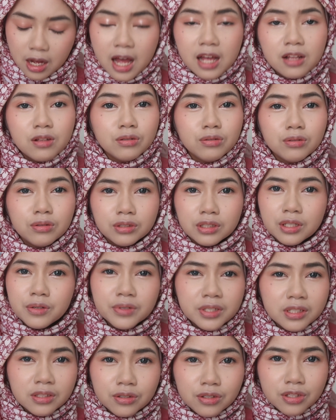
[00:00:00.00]
I don't know, there
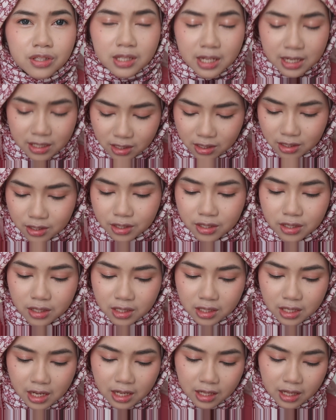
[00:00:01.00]
were no
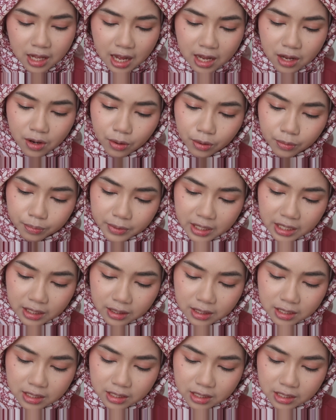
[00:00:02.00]
testers, and I hope
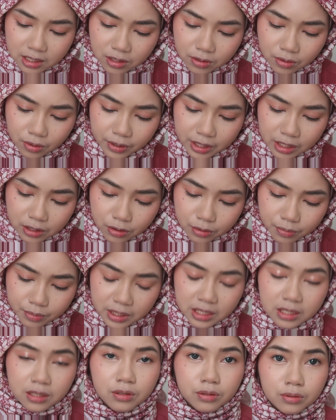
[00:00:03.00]
that this is going to
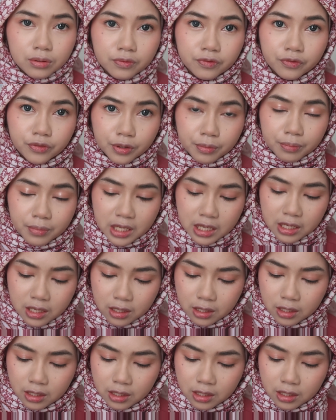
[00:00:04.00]
be good for me.